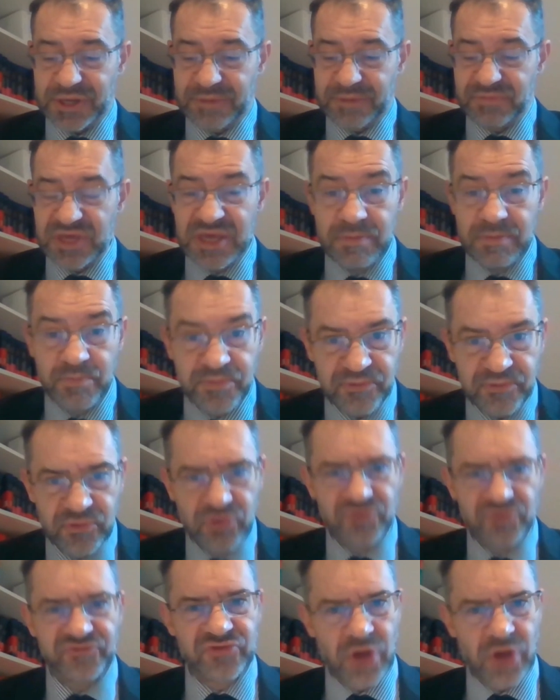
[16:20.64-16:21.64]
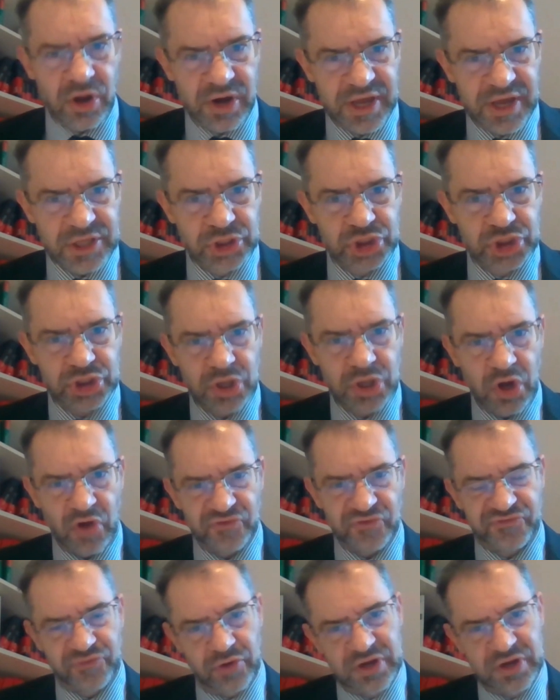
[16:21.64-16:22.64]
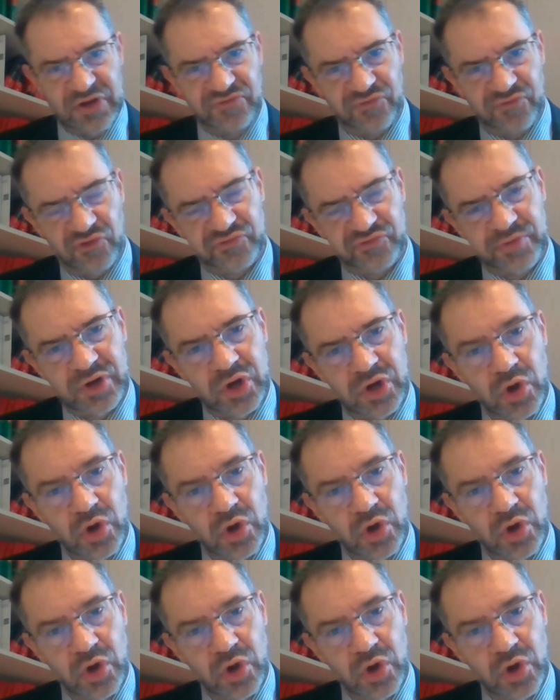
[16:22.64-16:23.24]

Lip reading: improve knowledge of foreign enforcement